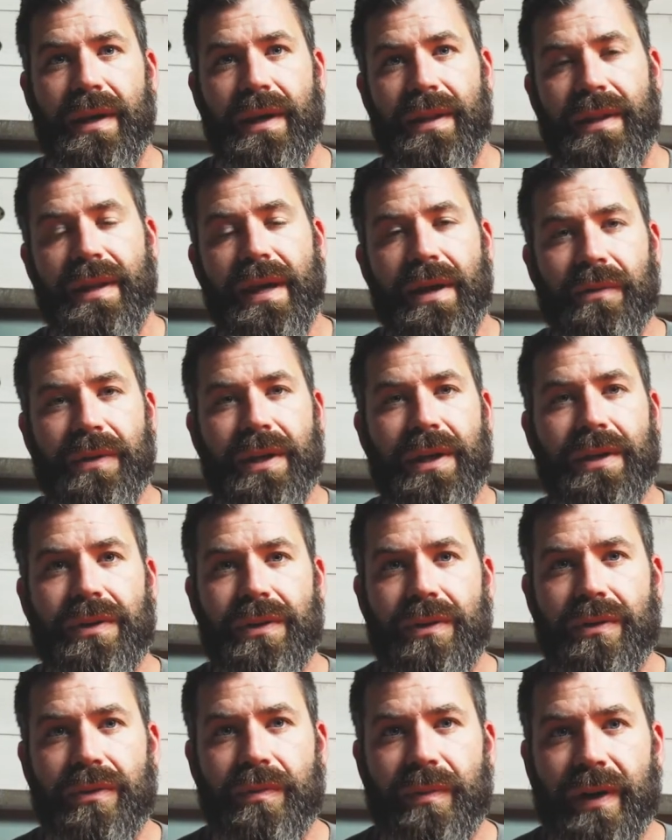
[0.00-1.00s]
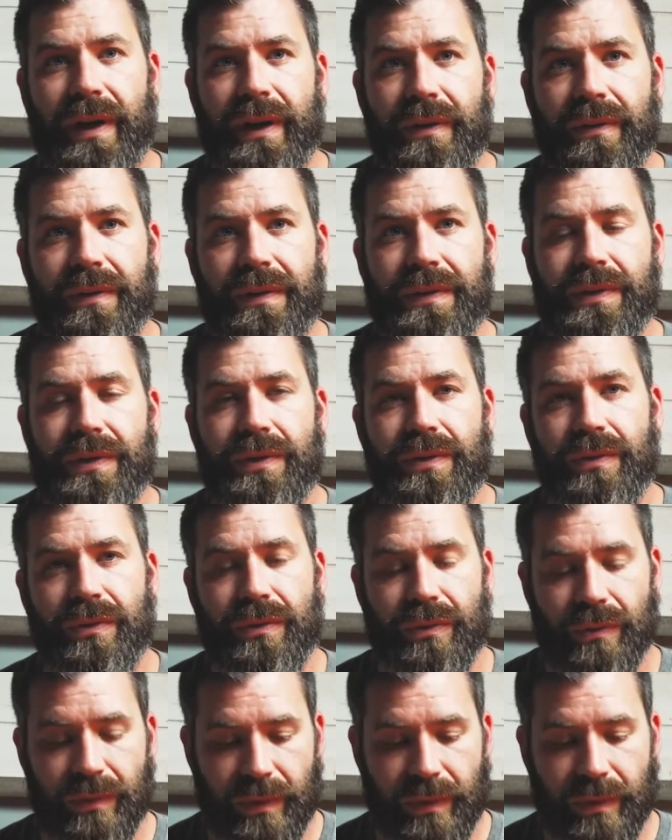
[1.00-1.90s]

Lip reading: And that we can do by going to